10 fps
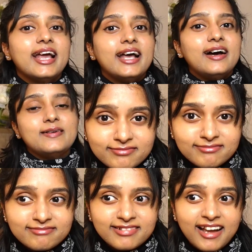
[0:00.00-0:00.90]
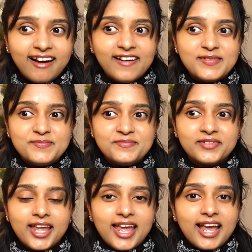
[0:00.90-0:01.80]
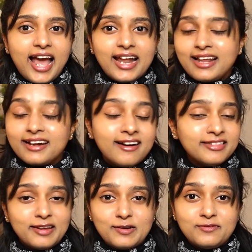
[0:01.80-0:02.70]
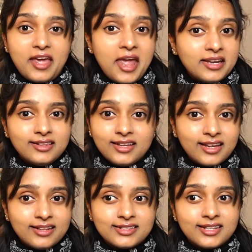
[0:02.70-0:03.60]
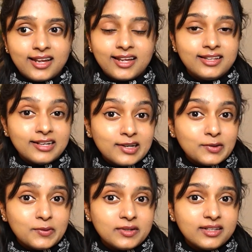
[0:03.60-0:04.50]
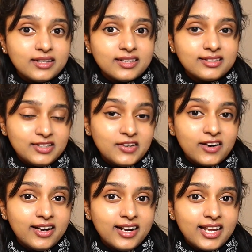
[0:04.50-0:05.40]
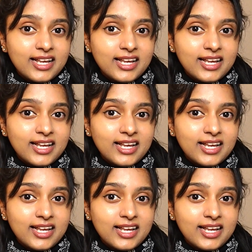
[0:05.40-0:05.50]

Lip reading: And I can't think of anything else that I can include here.